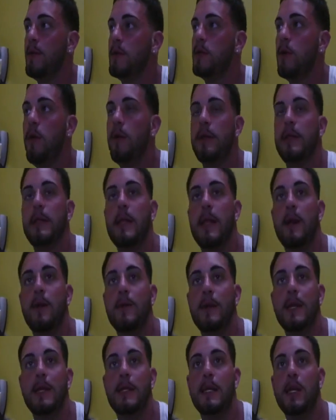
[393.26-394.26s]
they were told that they
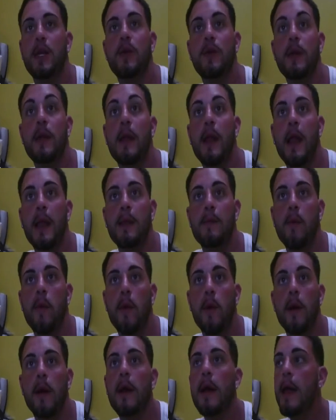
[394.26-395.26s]
don't need the union
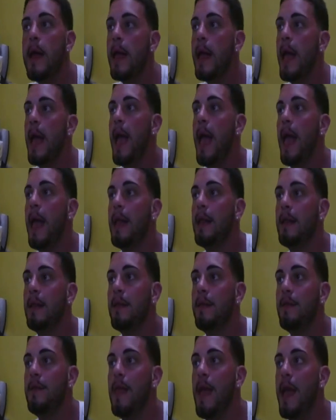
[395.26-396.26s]
anymore,
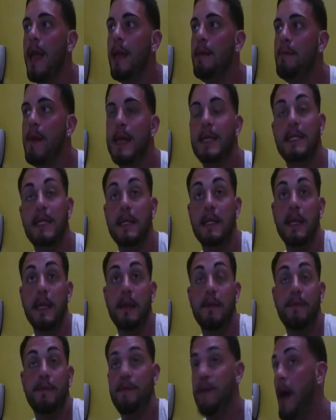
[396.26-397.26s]
and they
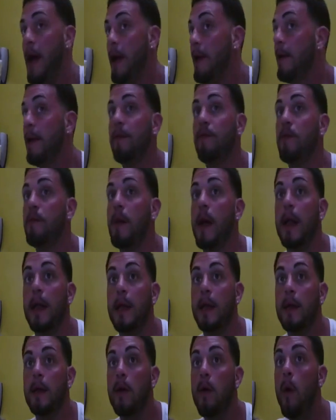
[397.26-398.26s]
basically fired
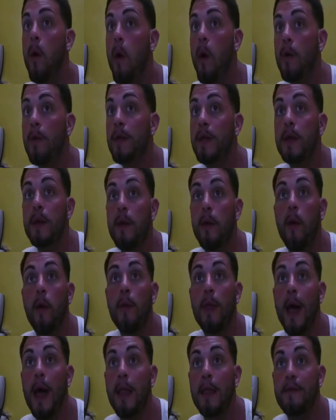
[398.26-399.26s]
everybody, all the
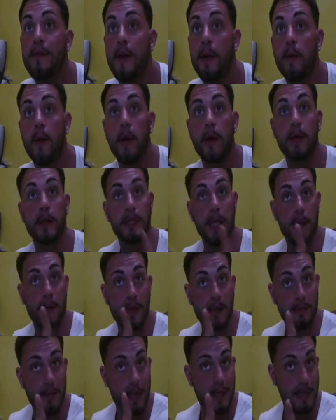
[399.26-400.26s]
elevator workers.
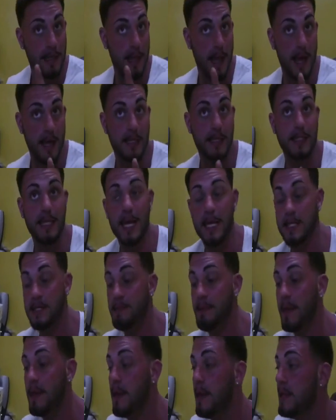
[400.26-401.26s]
Now, this makes a lot of
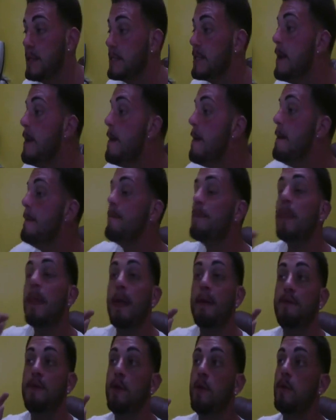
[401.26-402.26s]
sense because
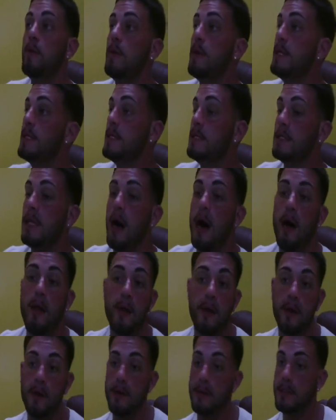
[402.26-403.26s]
if you listen to
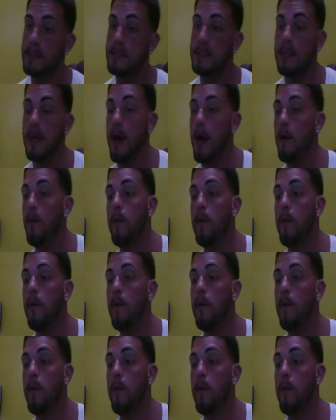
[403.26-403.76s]
other